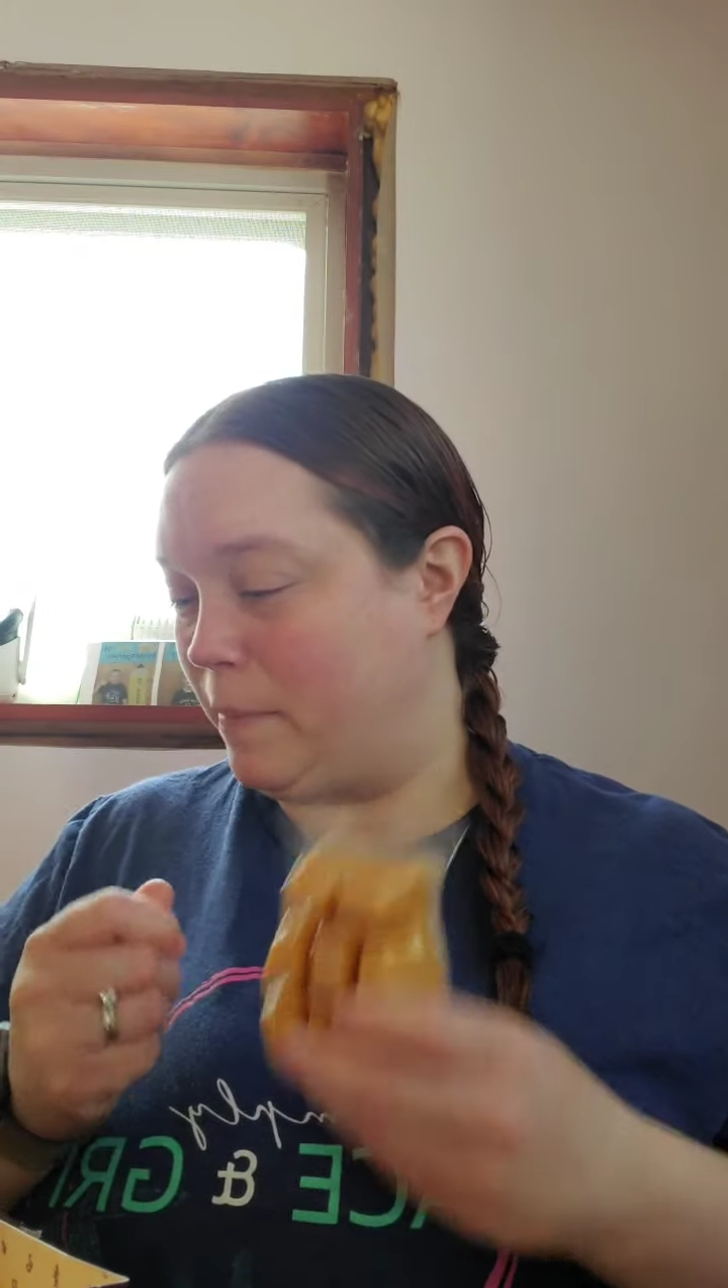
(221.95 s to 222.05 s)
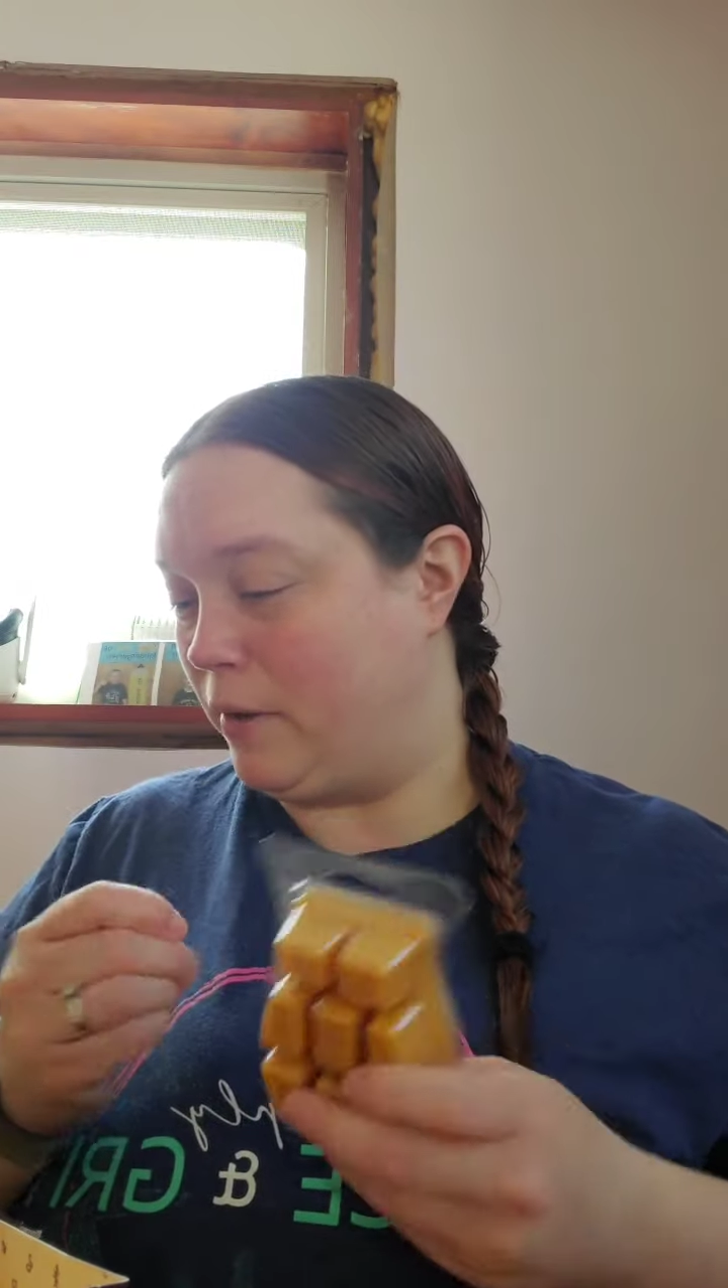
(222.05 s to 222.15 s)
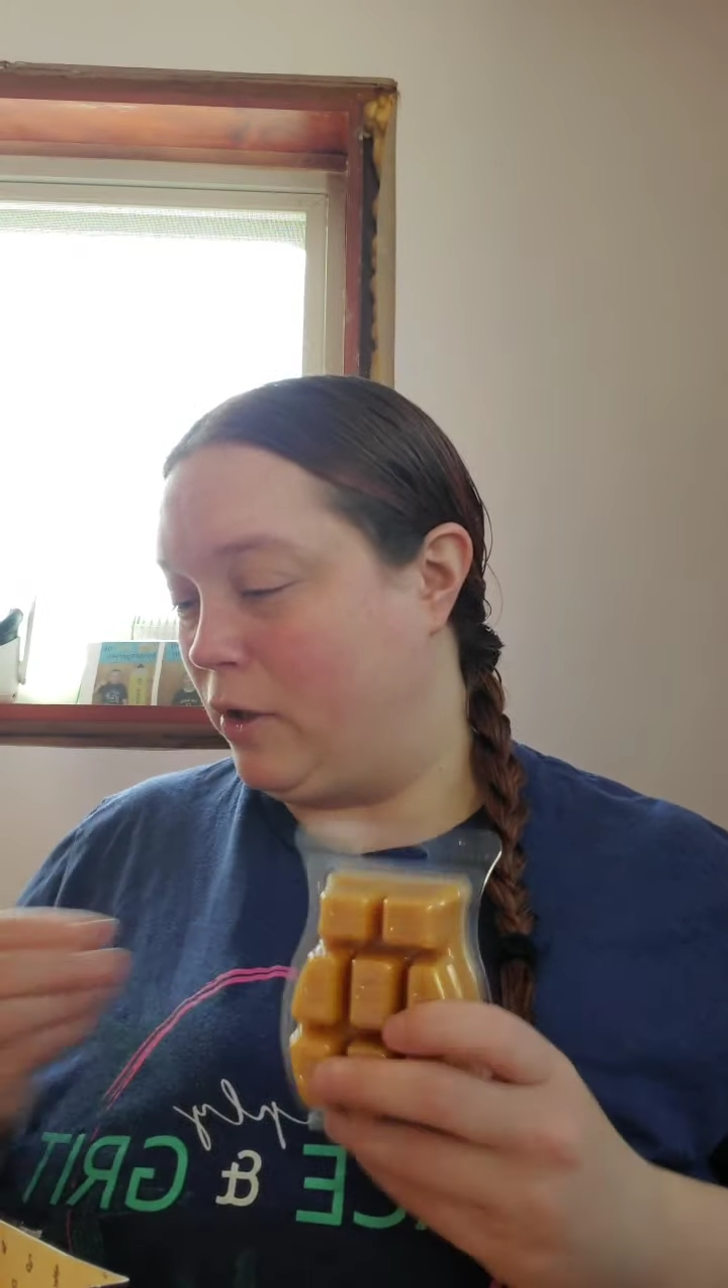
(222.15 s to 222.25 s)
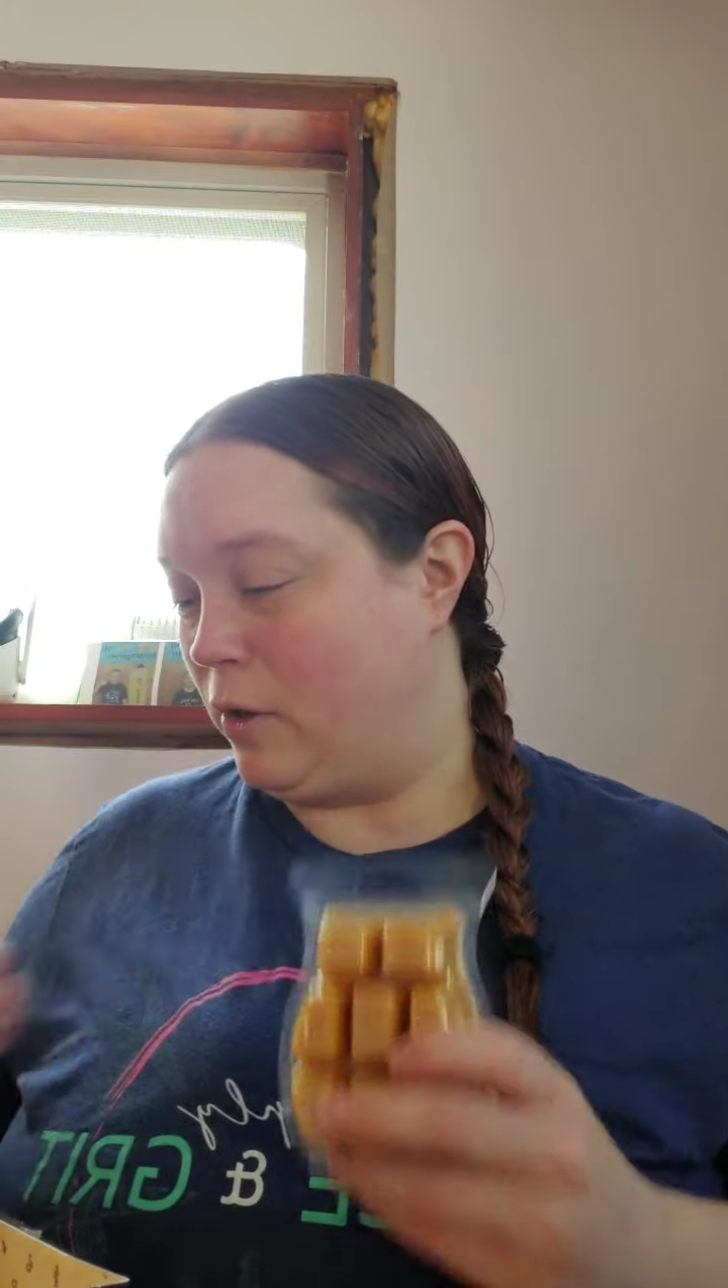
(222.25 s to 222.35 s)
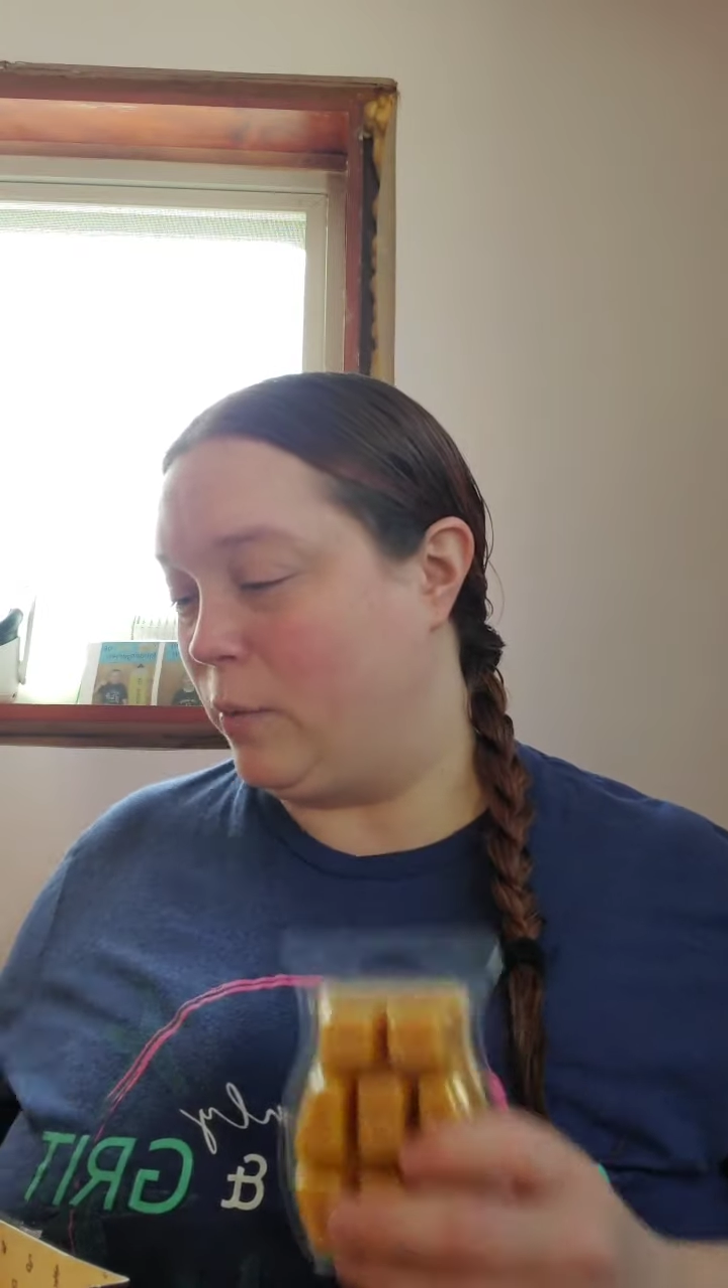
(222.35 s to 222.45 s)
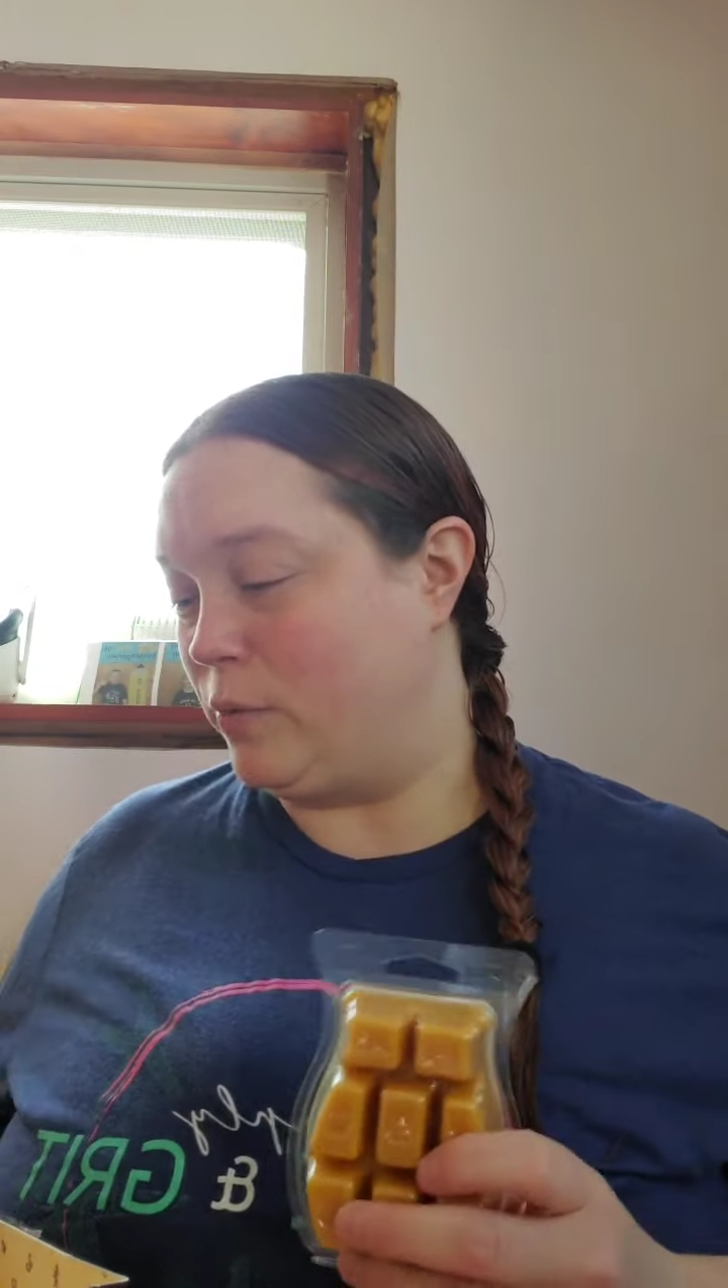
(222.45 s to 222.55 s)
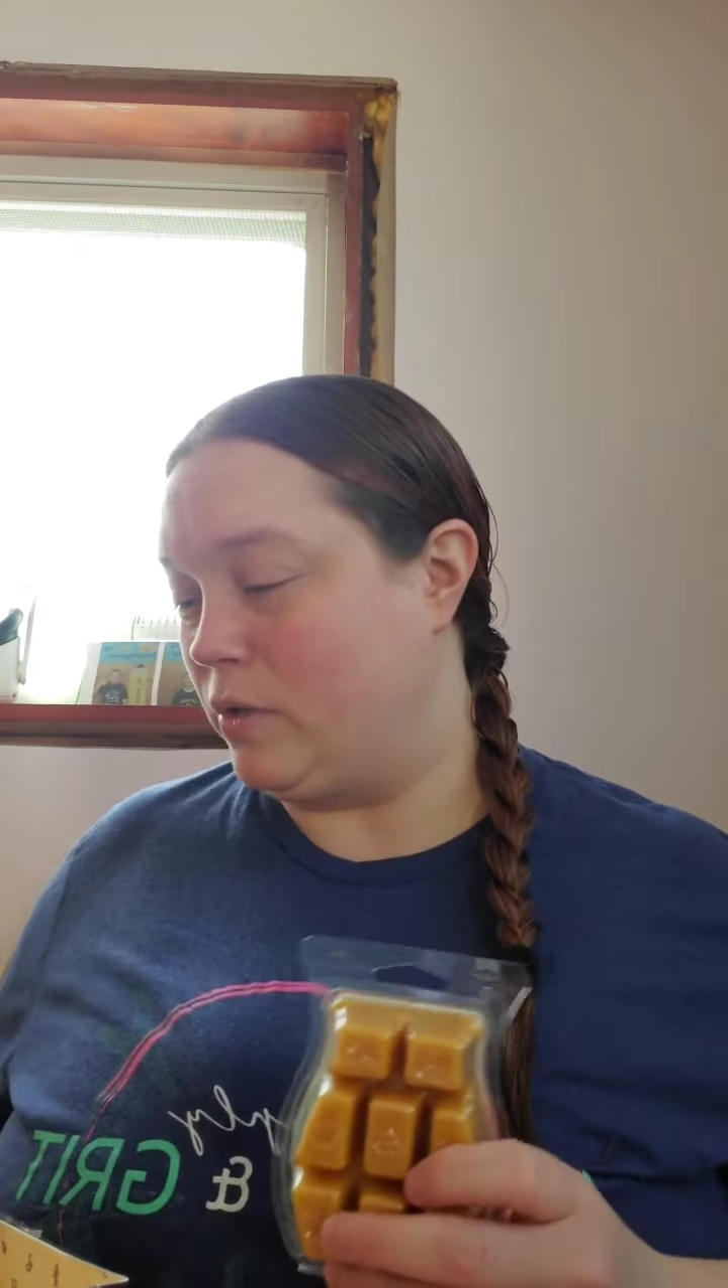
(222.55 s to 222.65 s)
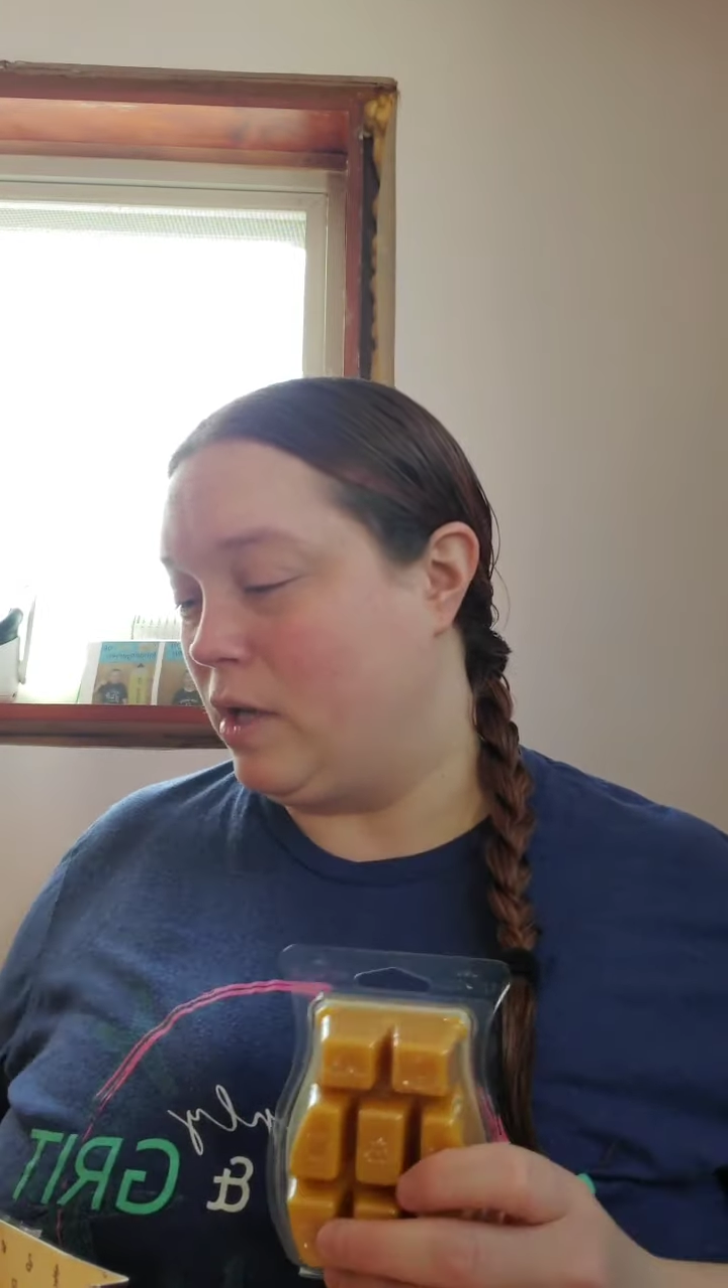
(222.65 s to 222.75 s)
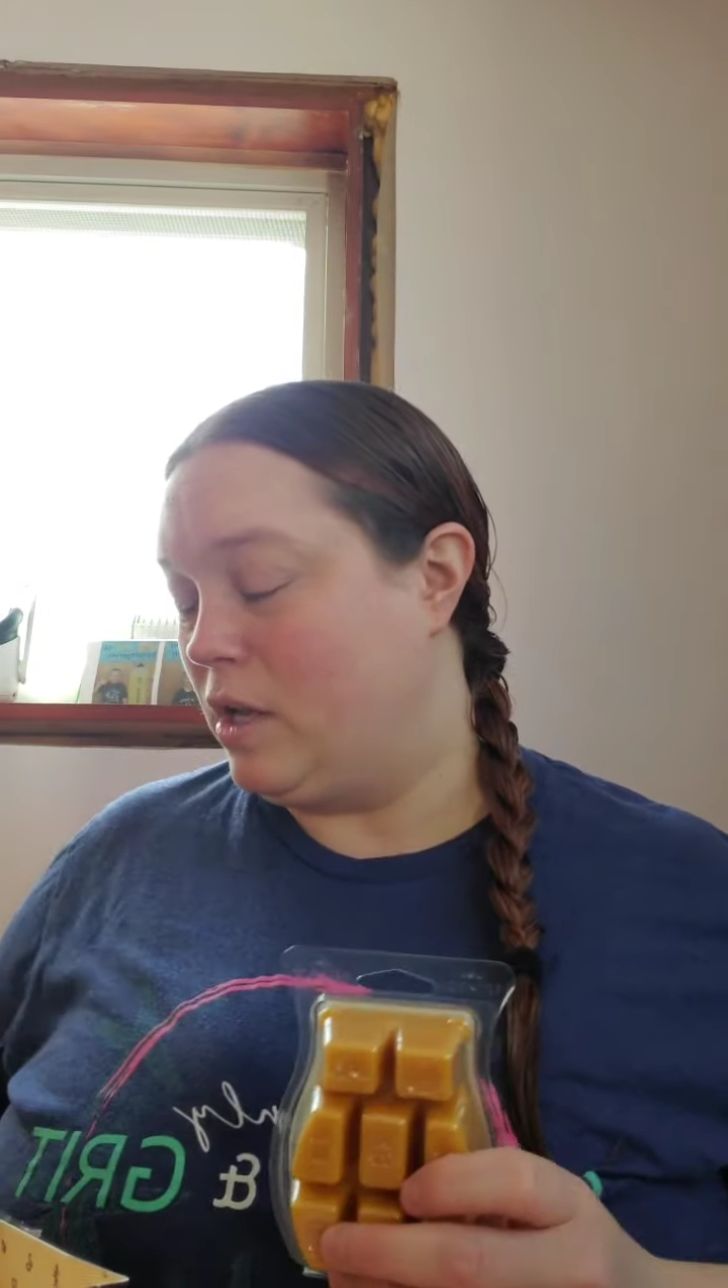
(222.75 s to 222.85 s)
on those.